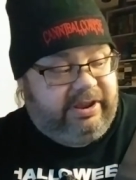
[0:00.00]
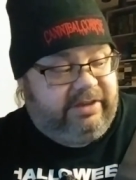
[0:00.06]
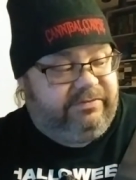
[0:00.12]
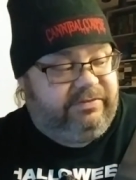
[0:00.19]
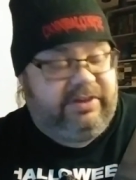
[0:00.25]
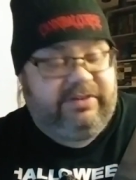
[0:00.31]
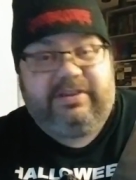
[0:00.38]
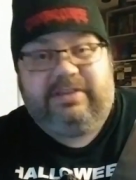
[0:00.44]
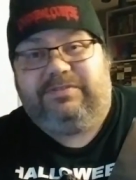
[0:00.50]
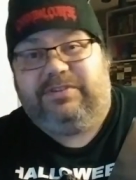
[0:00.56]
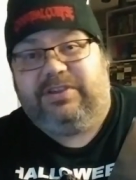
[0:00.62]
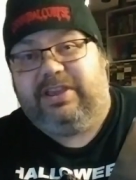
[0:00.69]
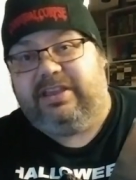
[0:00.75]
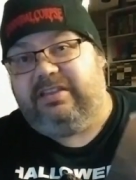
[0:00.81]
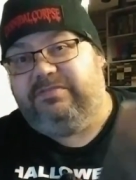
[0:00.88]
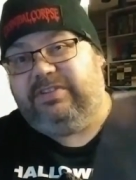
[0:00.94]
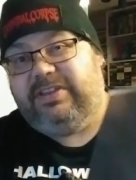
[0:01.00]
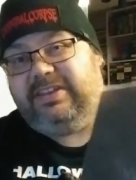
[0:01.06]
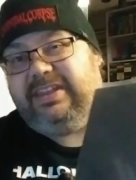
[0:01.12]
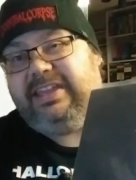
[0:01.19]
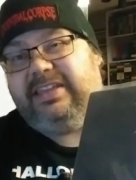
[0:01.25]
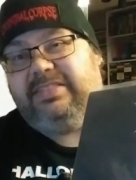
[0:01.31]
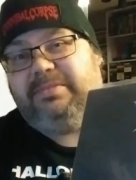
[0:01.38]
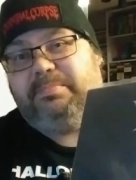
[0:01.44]
If you
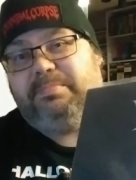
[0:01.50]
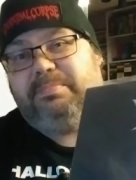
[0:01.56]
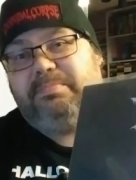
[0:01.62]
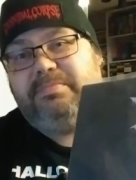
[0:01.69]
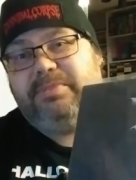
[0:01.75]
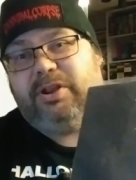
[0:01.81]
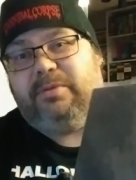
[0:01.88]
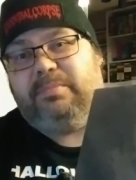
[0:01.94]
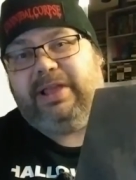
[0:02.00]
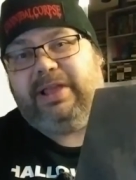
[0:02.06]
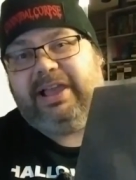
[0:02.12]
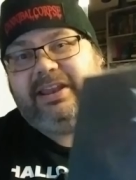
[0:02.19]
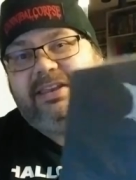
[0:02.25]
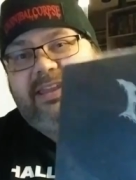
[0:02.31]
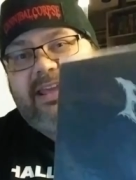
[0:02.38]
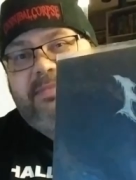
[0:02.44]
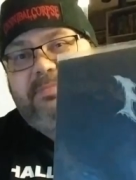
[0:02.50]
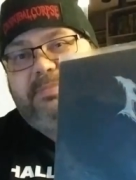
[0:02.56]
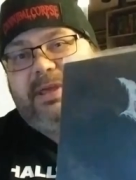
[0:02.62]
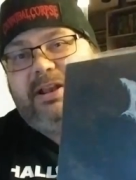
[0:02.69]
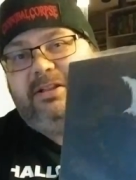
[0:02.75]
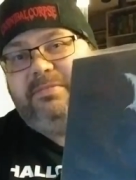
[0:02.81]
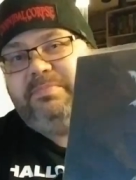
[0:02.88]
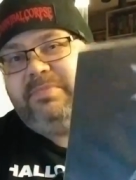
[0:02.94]
dig, you know, black and death
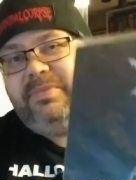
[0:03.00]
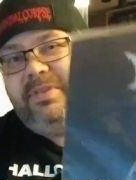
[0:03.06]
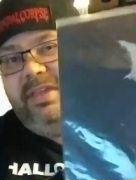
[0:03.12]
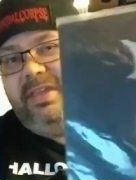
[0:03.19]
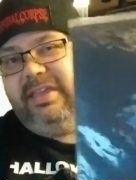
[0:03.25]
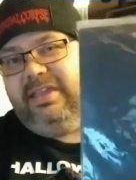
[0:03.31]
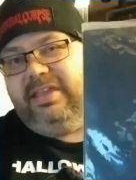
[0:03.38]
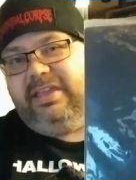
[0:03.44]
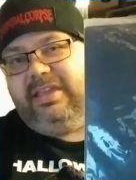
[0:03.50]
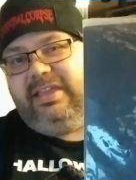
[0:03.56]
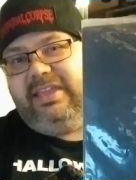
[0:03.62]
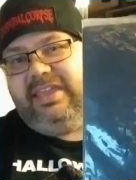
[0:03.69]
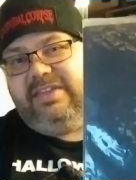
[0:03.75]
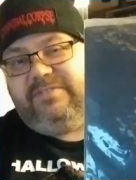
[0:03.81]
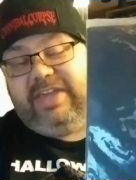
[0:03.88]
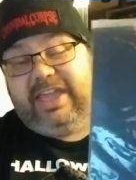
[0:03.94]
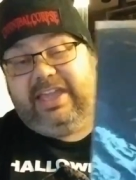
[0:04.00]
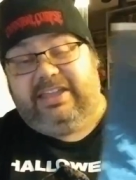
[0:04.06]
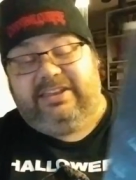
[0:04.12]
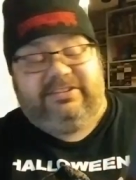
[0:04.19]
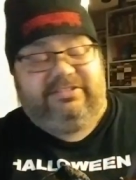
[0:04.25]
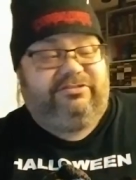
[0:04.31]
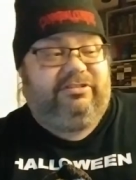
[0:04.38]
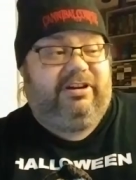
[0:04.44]
metal, give Hate
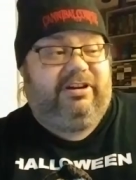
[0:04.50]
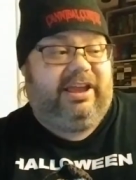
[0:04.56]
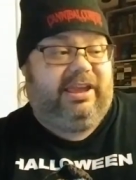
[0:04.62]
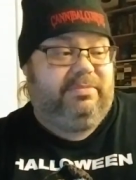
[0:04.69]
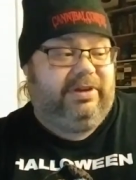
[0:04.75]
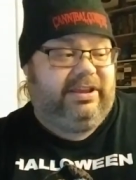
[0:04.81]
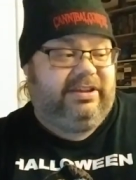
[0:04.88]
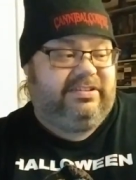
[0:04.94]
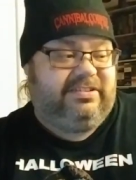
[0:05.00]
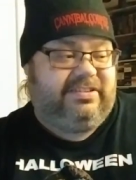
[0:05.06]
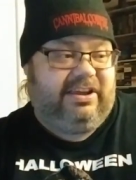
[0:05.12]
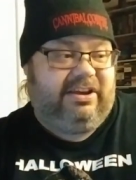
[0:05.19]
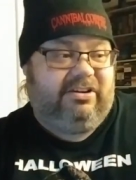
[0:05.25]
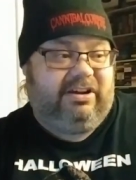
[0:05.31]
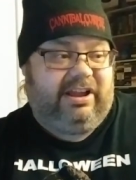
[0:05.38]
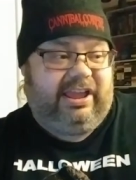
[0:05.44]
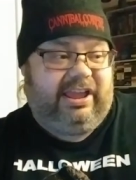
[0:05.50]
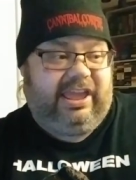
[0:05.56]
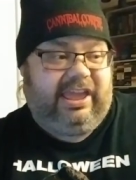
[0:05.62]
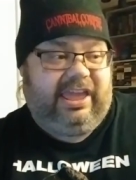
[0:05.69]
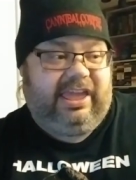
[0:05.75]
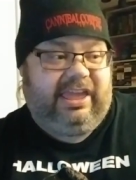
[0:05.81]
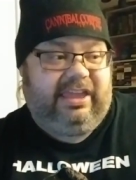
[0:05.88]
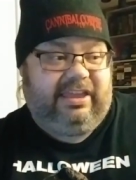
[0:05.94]
a try, because they're a
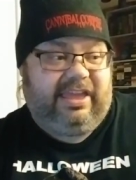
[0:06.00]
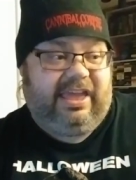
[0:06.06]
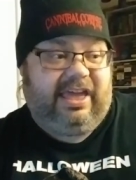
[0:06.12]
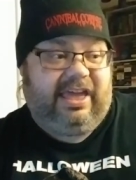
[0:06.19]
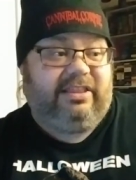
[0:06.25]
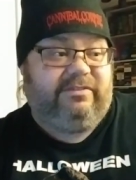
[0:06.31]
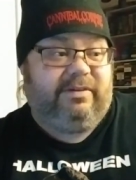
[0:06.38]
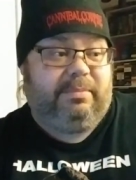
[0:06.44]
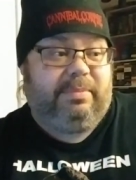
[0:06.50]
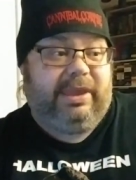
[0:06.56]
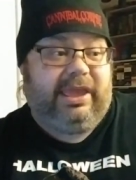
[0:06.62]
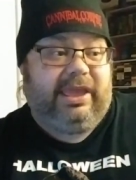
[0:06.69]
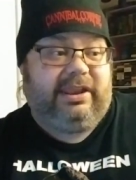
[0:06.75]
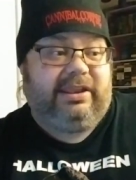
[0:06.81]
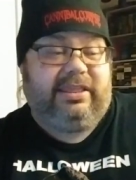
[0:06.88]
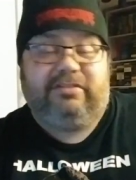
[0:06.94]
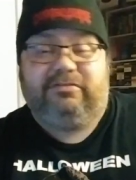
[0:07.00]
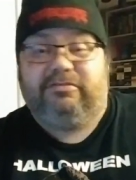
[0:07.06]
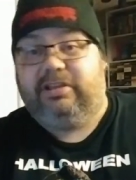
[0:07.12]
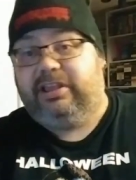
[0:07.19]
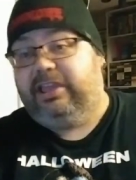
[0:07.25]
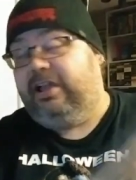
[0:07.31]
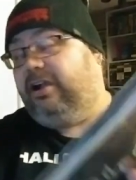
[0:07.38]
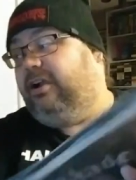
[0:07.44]
hell of a band. They
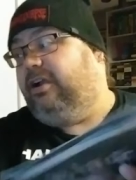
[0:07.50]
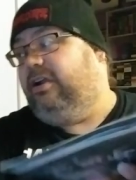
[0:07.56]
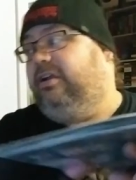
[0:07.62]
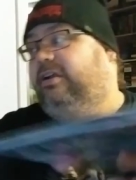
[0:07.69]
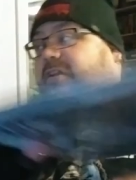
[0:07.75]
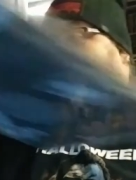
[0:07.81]
really are.